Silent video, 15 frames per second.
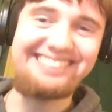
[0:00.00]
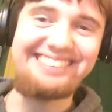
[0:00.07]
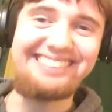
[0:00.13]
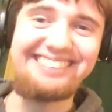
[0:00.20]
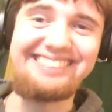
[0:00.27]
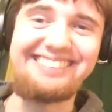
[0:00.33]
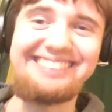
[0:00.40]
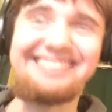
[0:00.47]

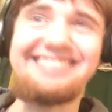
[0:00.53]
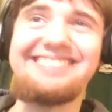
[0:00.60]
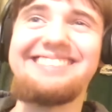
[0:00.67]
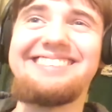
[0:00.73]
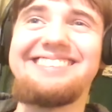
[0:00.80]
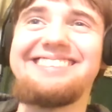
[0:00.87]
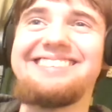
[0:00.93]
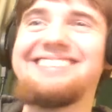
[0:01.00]

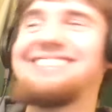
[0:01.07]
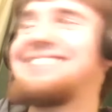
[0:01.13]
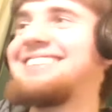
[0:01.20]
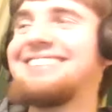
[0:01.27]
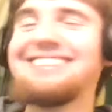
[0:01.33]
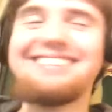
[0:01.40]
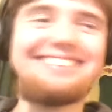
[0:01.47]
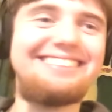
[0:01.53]
Oh.
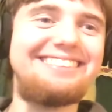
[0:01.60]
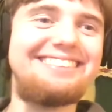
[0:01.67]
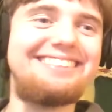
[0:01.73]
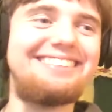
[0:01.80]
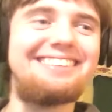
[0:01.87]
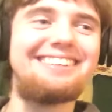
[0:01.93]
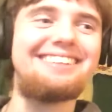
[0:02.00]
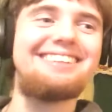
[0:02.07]

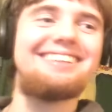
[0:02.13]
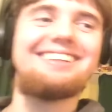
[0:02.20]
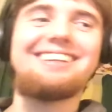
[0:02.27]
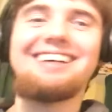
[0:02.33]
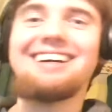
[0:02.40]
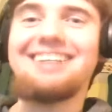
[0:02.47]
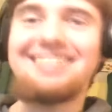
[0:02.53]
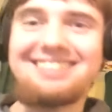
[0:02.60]

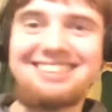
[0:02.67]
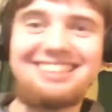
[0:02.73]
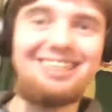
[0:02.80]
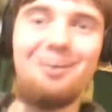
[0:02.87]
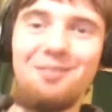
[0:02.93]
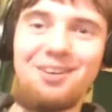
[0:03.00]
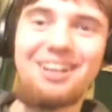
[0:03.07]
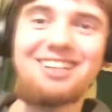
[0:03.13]
And it
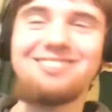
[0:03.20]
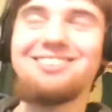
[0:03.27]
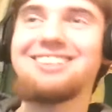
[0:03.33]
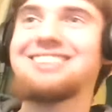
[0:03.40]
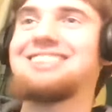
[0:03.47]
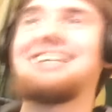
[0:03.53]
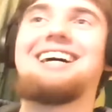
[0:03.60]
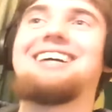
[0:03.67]
still makes me
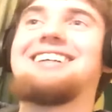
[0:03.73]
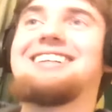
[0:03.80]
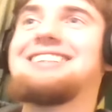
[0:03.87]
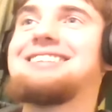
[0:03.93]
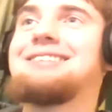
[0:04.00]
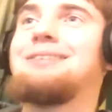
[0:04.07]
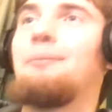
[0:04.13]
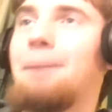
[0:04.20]
sad, and
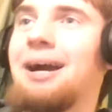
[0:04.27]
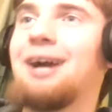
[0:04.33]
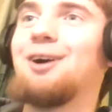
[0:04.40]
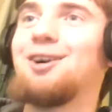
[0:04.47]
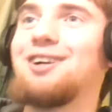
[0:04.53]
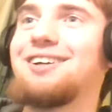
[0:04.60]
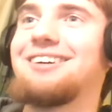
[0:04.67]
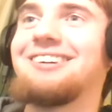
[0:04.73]
it's the
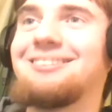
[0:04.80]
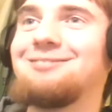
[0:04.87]
parody.